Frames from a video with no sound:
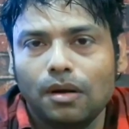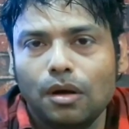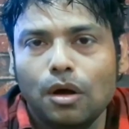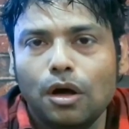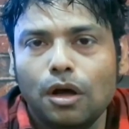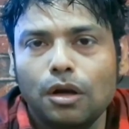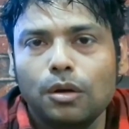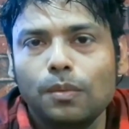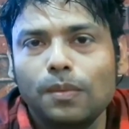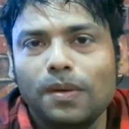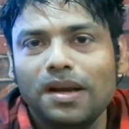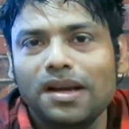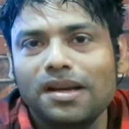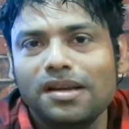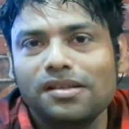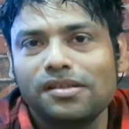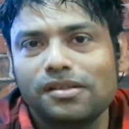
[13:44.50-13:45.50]

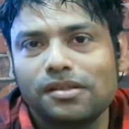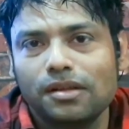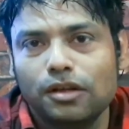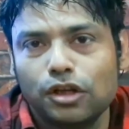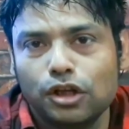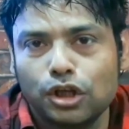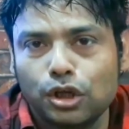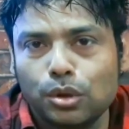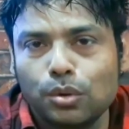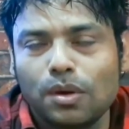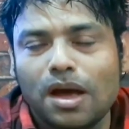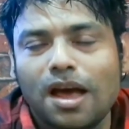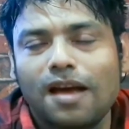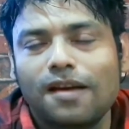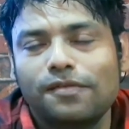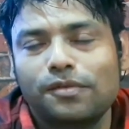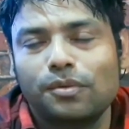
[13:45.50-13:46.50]
always you
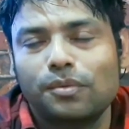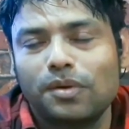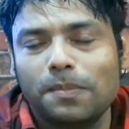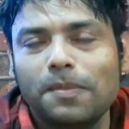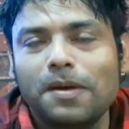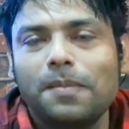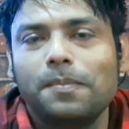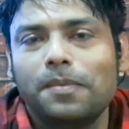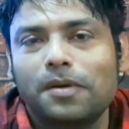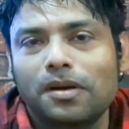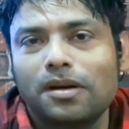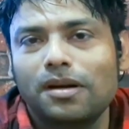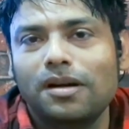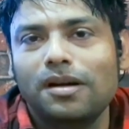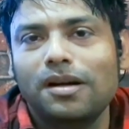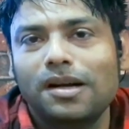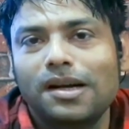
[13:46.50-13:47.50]
have to
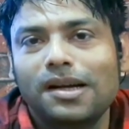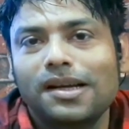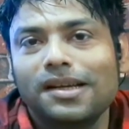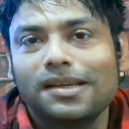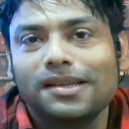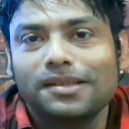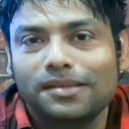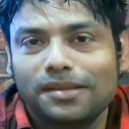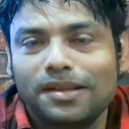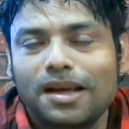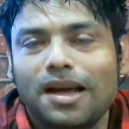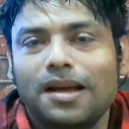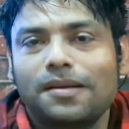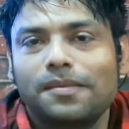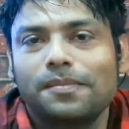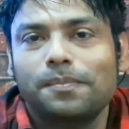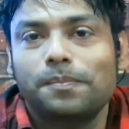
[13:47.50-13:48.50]
remember
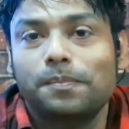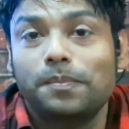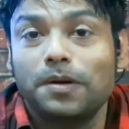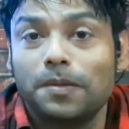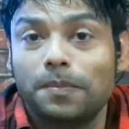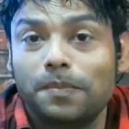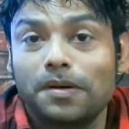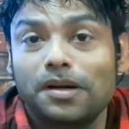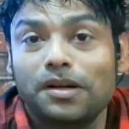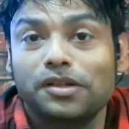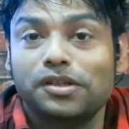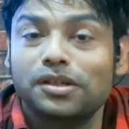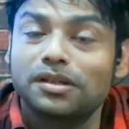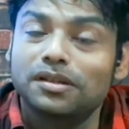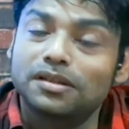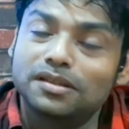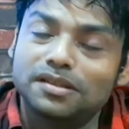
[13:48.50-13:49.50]
that
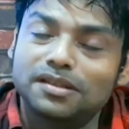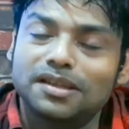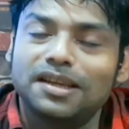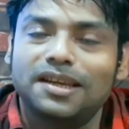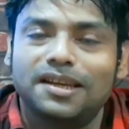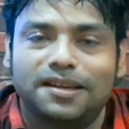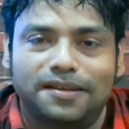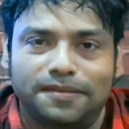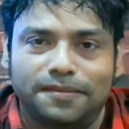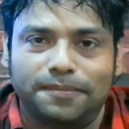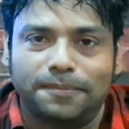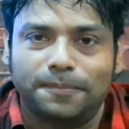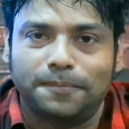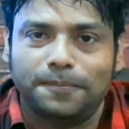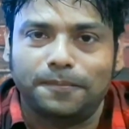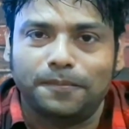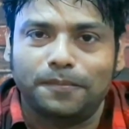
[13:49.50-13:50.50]
preparation is key.
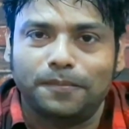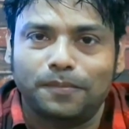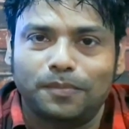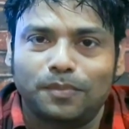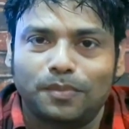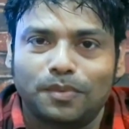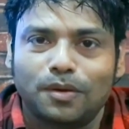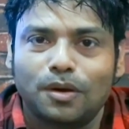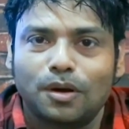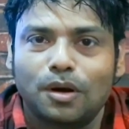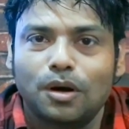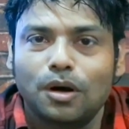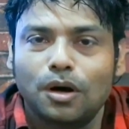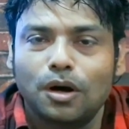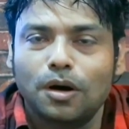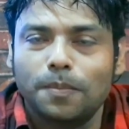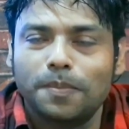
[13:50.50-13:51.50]

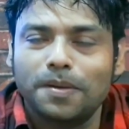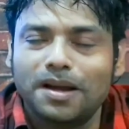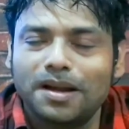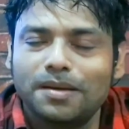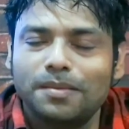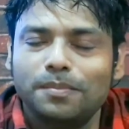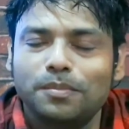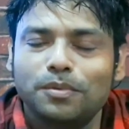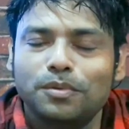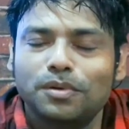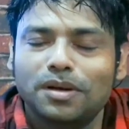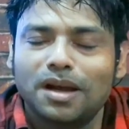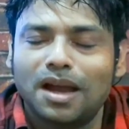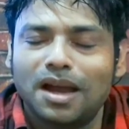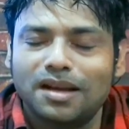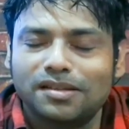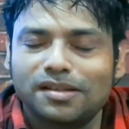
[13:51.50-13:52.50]
Open book
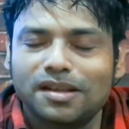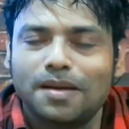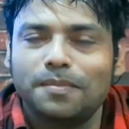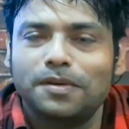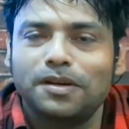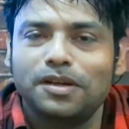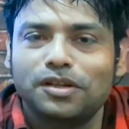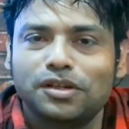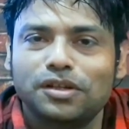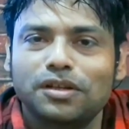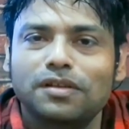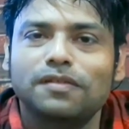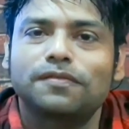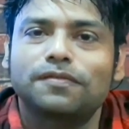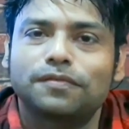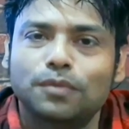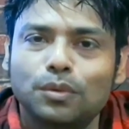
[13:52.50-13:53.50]

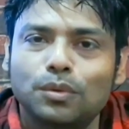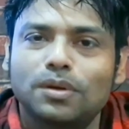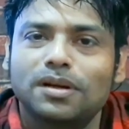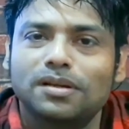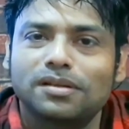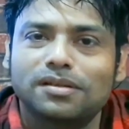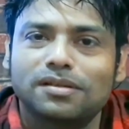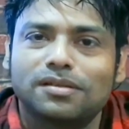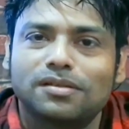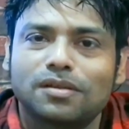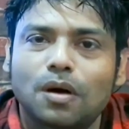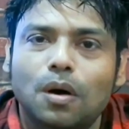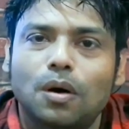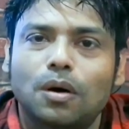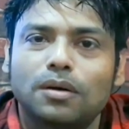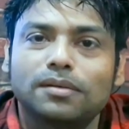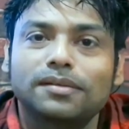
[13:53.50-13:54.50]
examination focuses
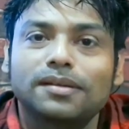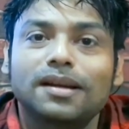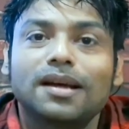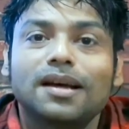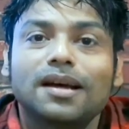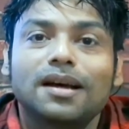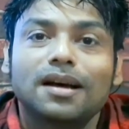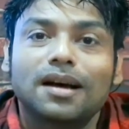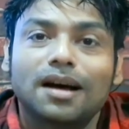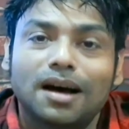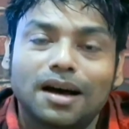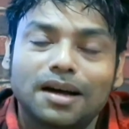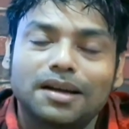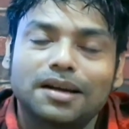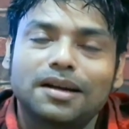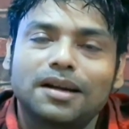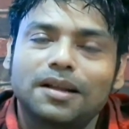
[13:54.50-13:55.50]
on
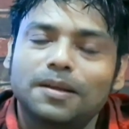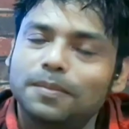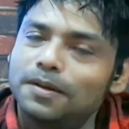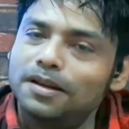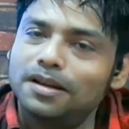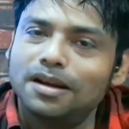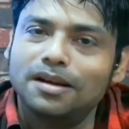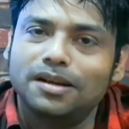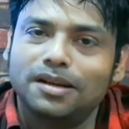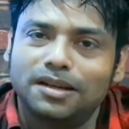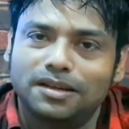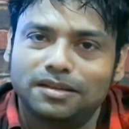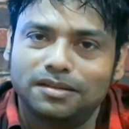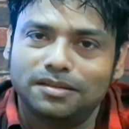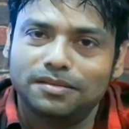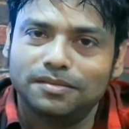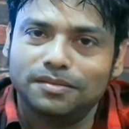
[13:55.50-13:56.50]
higher level learning.
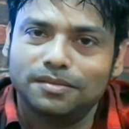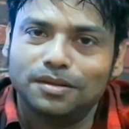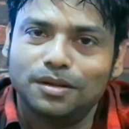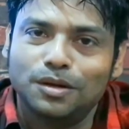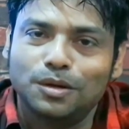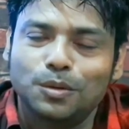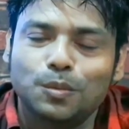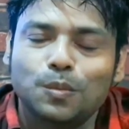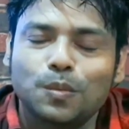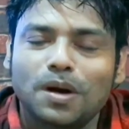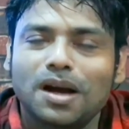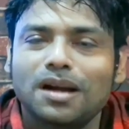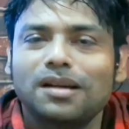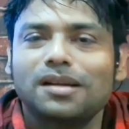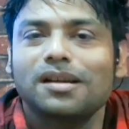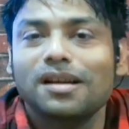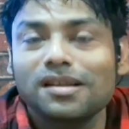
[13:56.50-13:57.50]

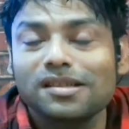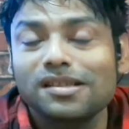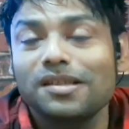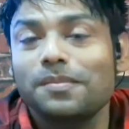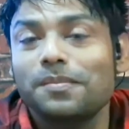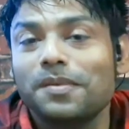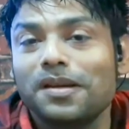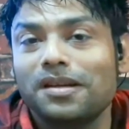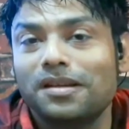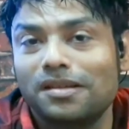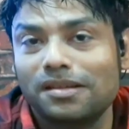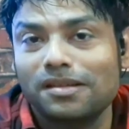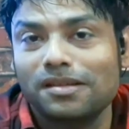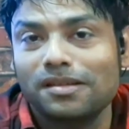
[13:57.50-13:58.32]
What does it mean?